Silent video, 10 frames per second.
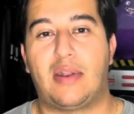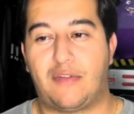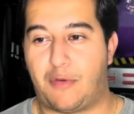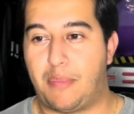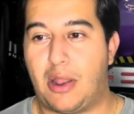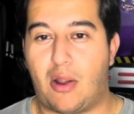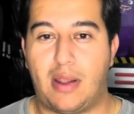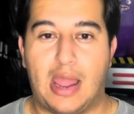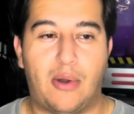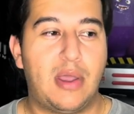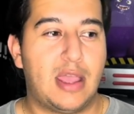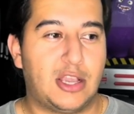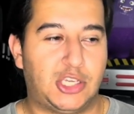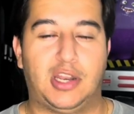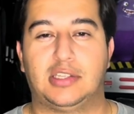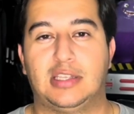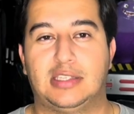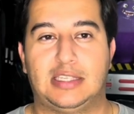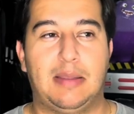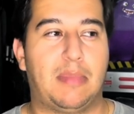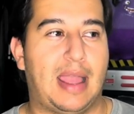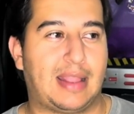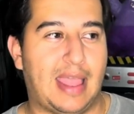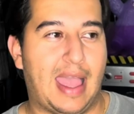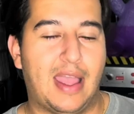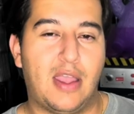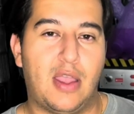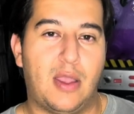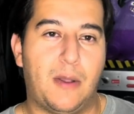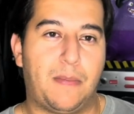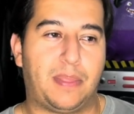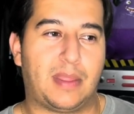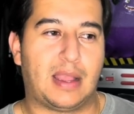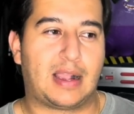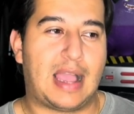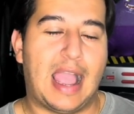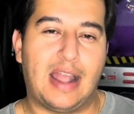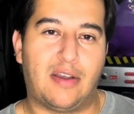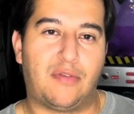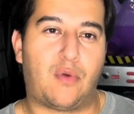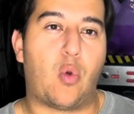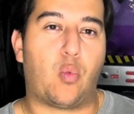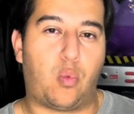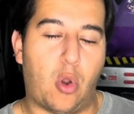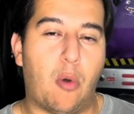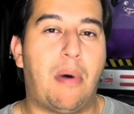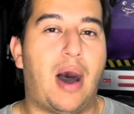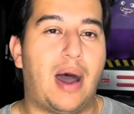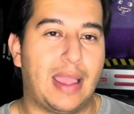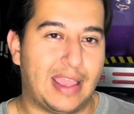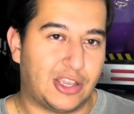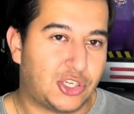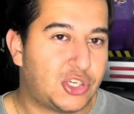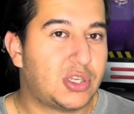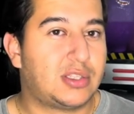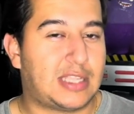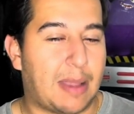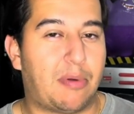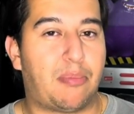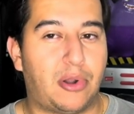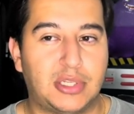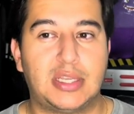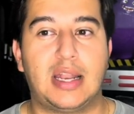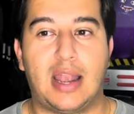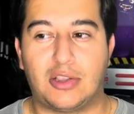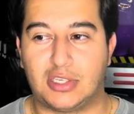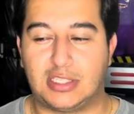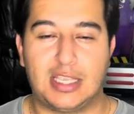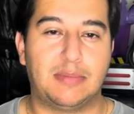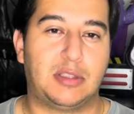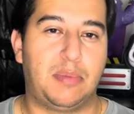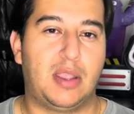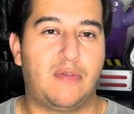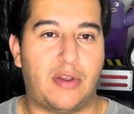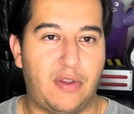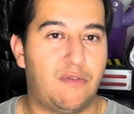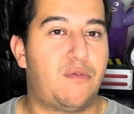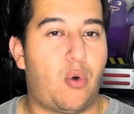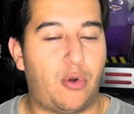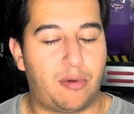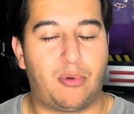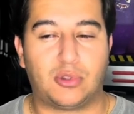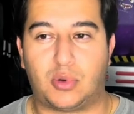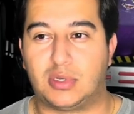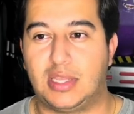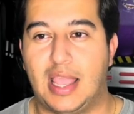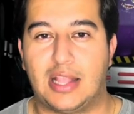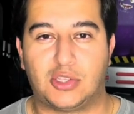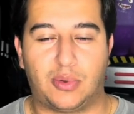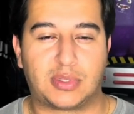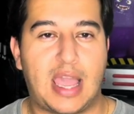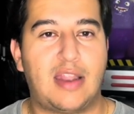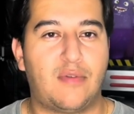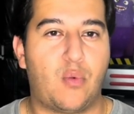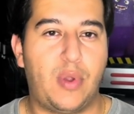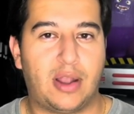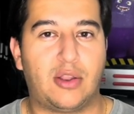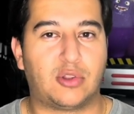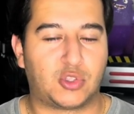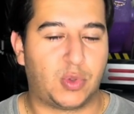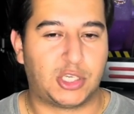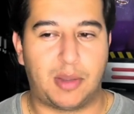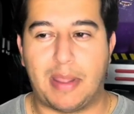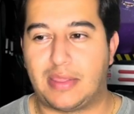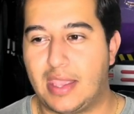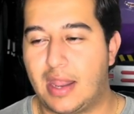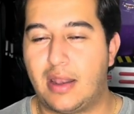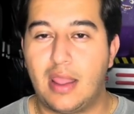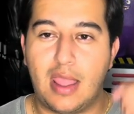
and from there on out she doesn't seem like that kind of robot-ish type of person, and now she seems to be very vulnerable towards the end. So it was kind of a weird little switch up at the end.